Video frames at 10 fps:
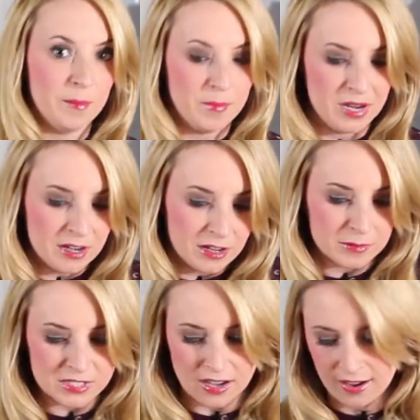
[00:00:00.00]

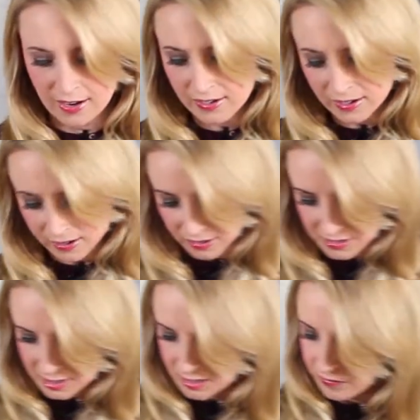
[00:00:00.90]
medium to high
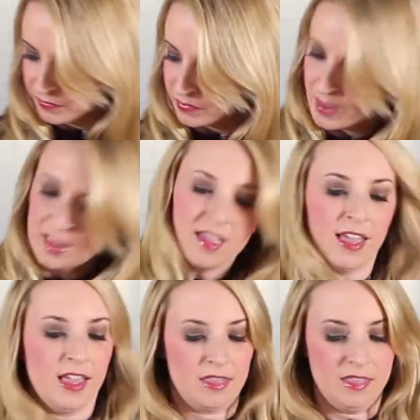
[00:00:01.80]
heat.
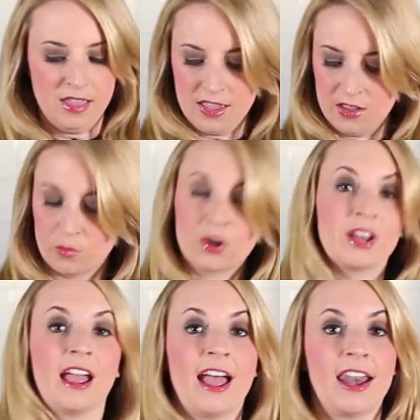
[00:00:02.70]
And then we're
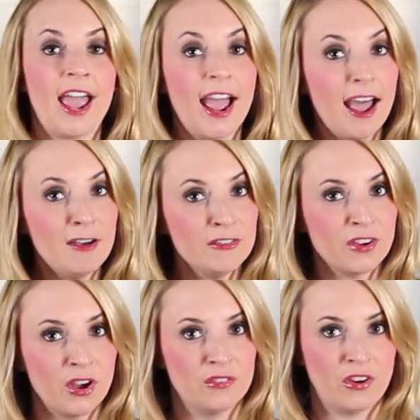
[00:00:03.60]
gonna add
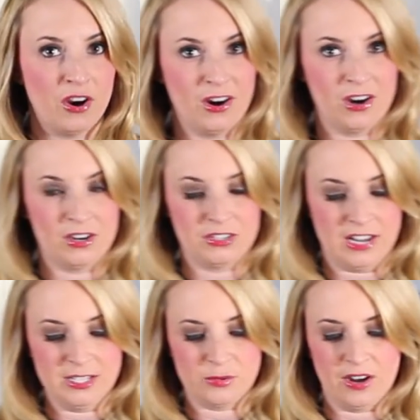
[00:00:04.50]
half of our
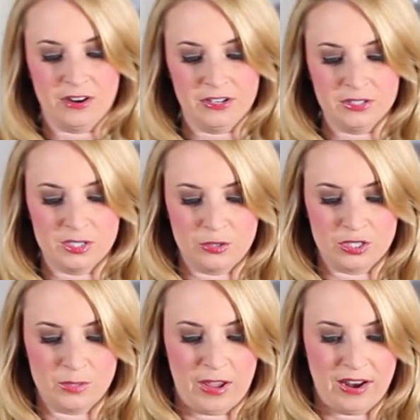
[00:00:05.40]
diced red onions, so
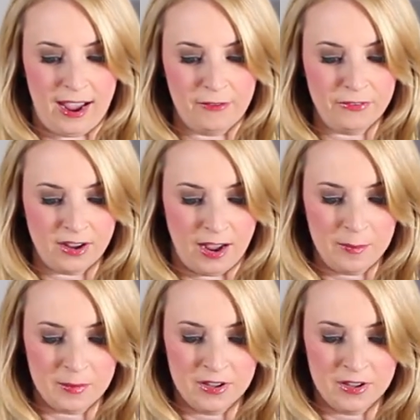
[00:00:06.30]
just about a half a cup,